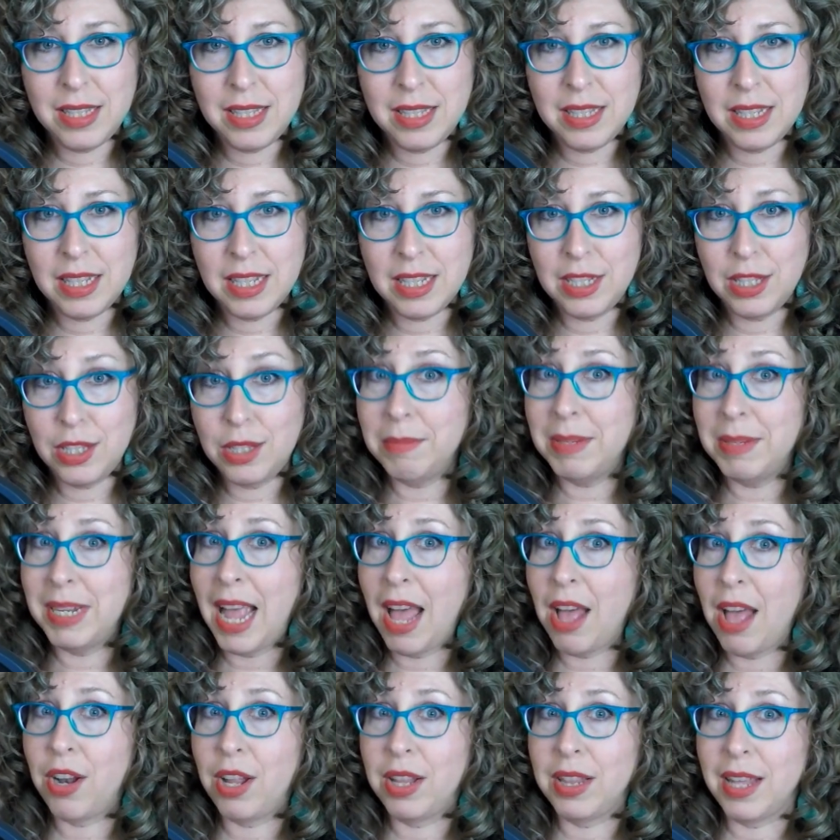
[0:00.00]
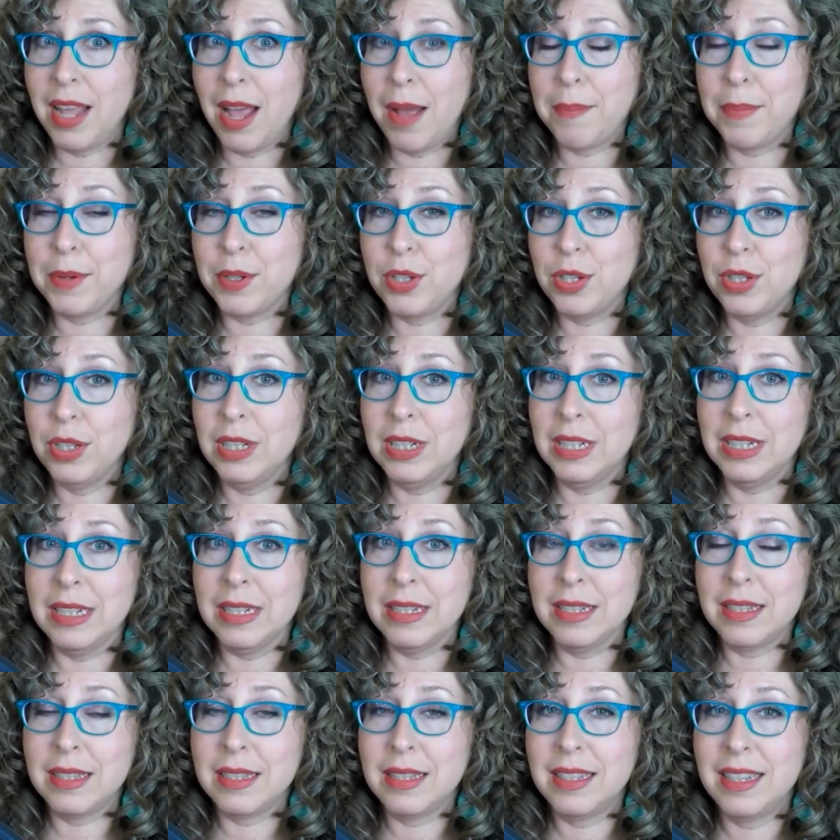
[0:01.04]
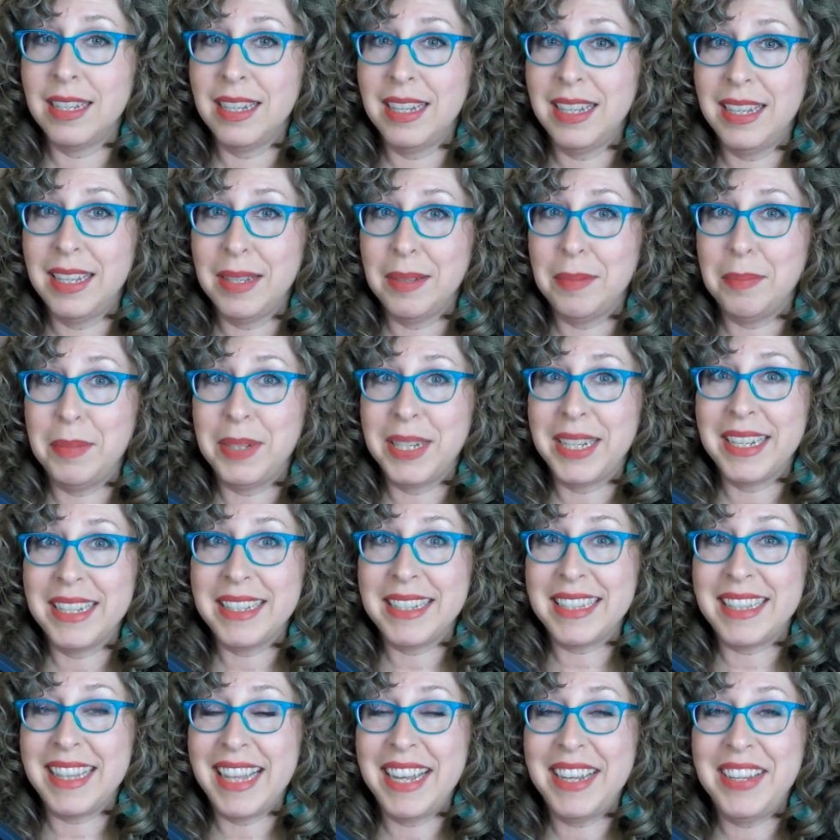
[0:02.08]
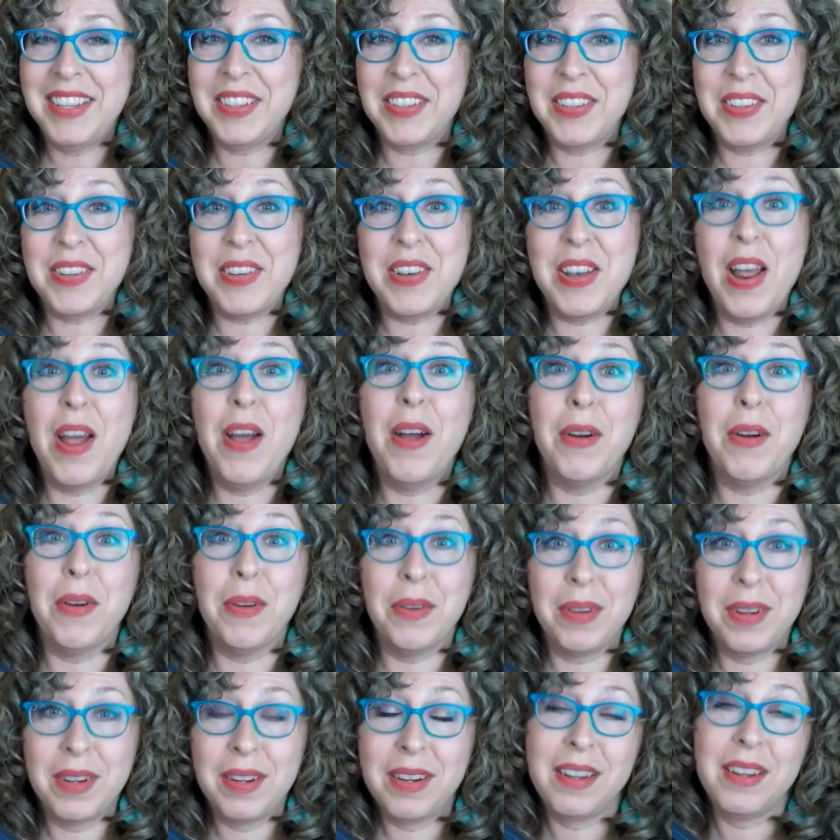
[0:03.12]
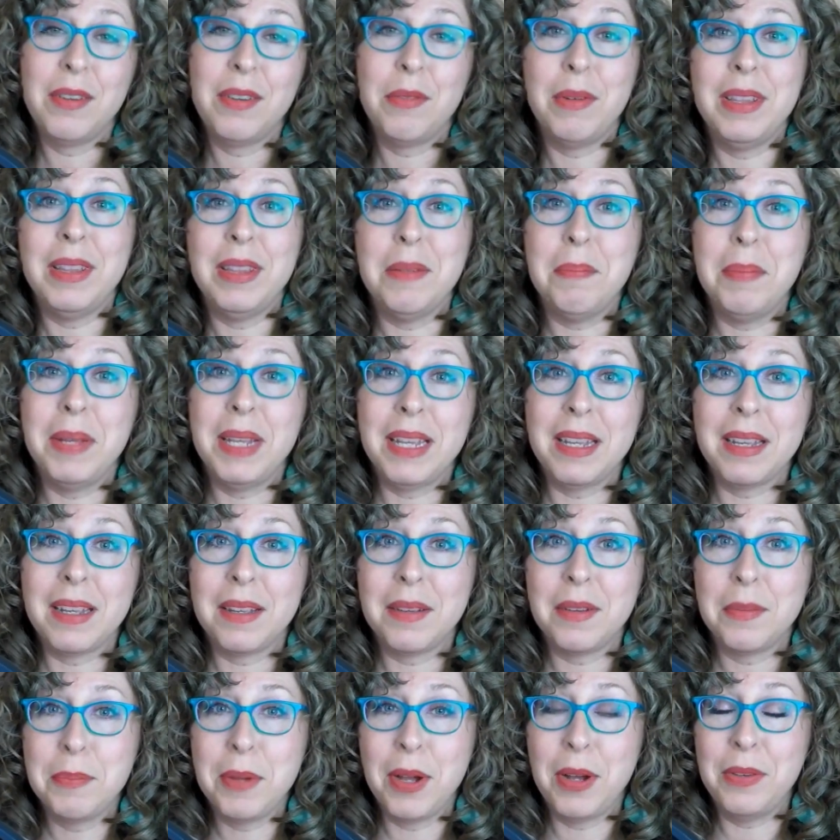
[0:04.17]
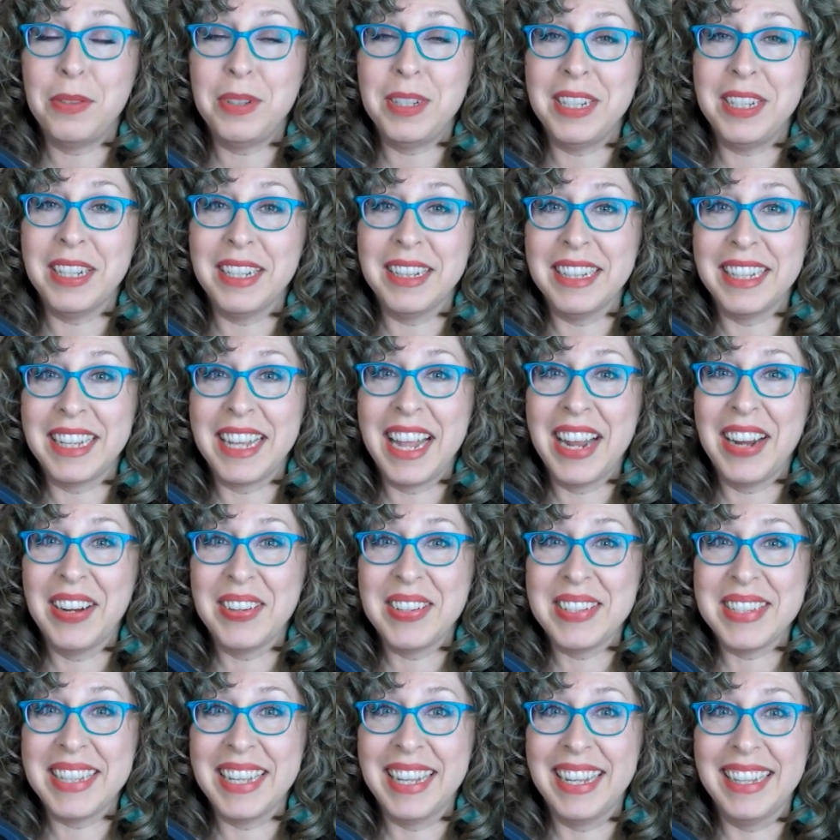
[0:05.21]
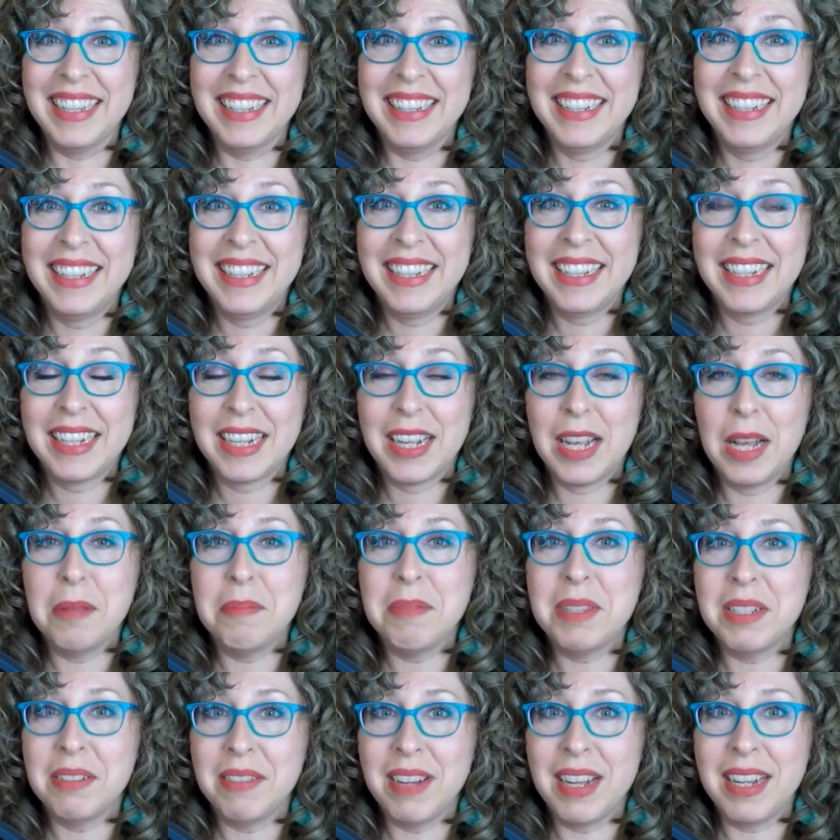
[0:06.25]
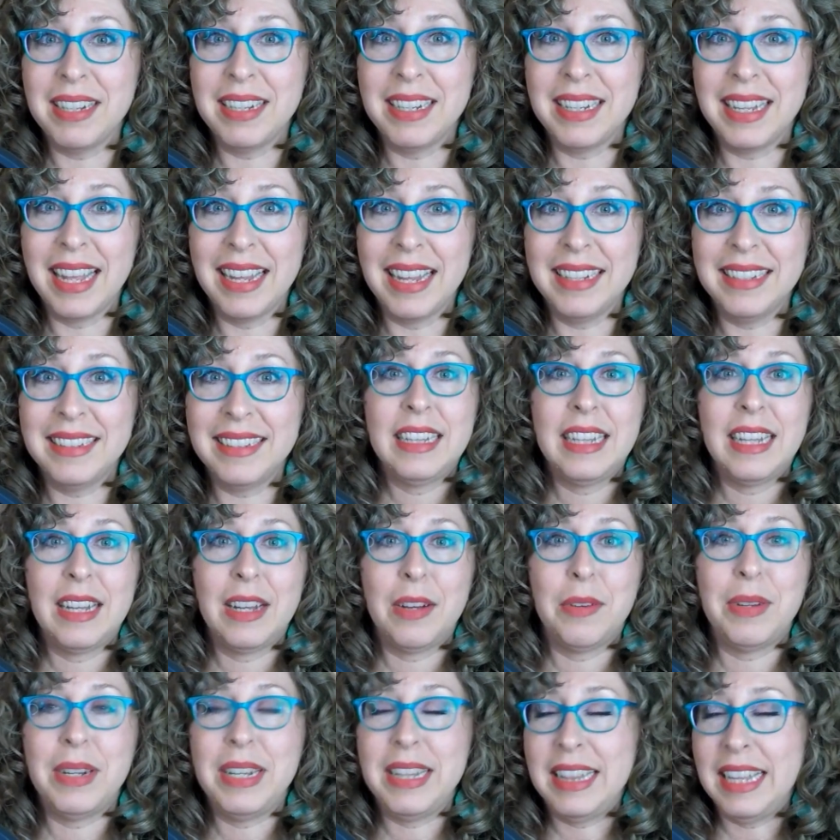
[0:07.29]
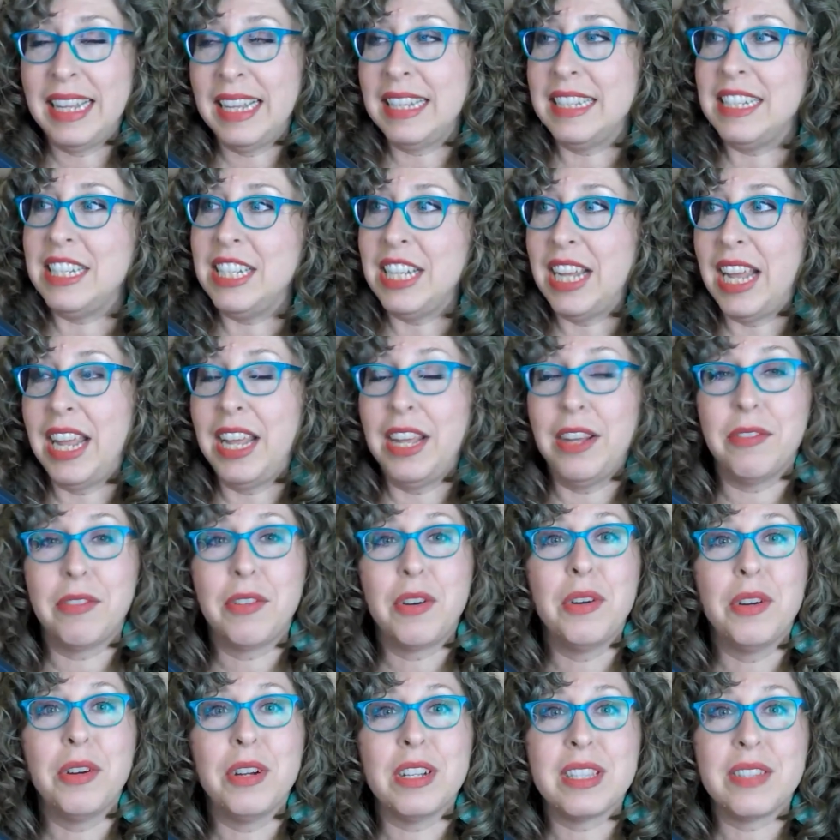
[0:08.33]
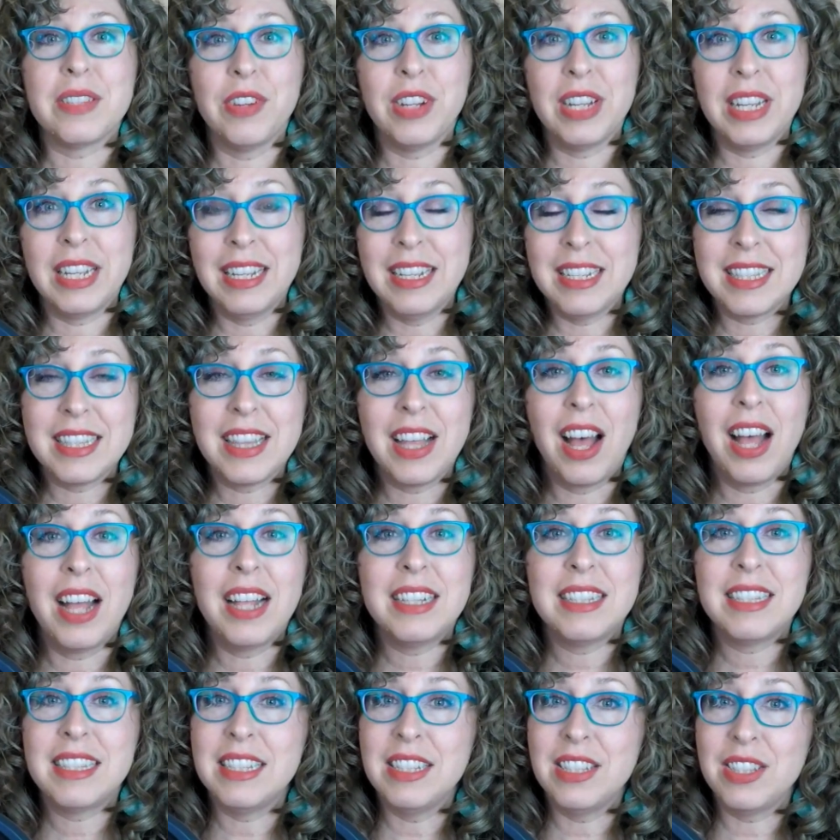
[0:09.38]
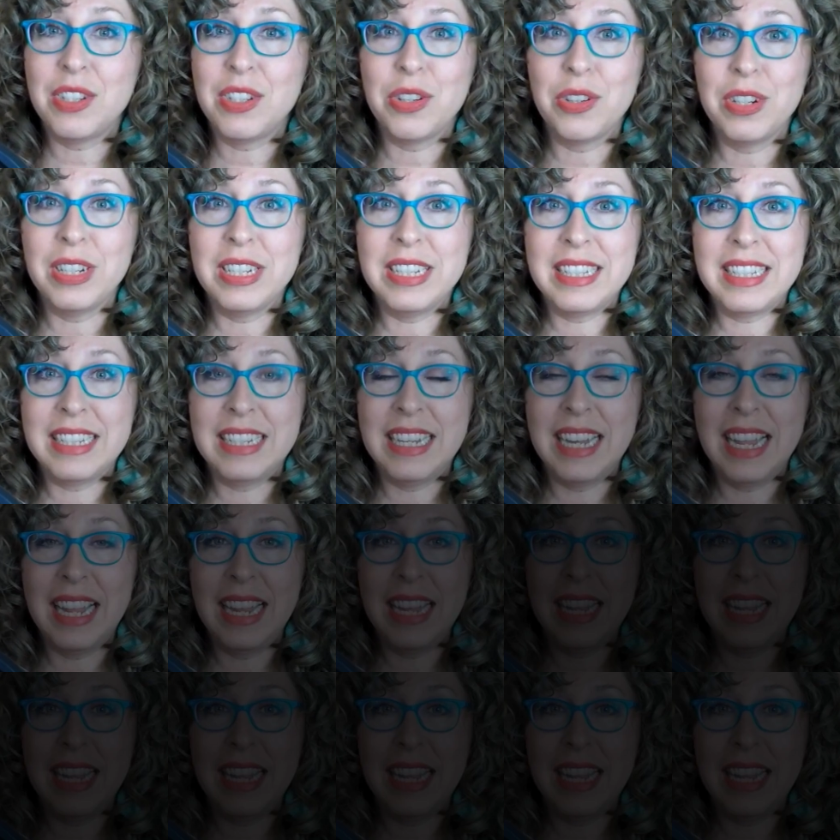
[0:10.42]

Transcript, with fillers: and zooming out on the opportunities, because then you'll know when the pink pony on the carousel comes around again. I want to thank Jay, of course, for his thoughts and stories today.